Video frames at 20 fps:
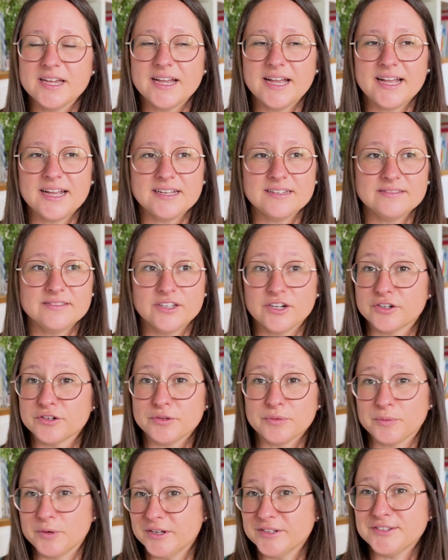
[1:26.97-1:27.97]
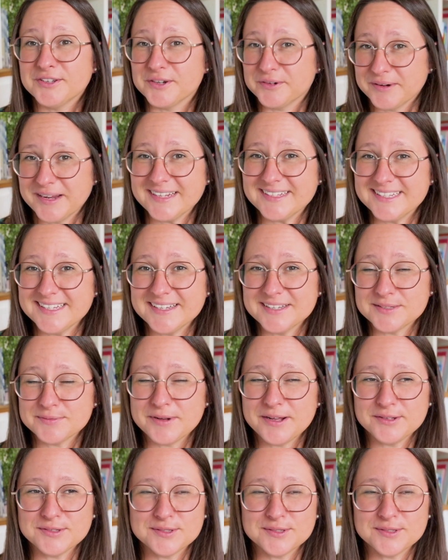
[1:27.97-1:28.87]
and they're the one correcting as well.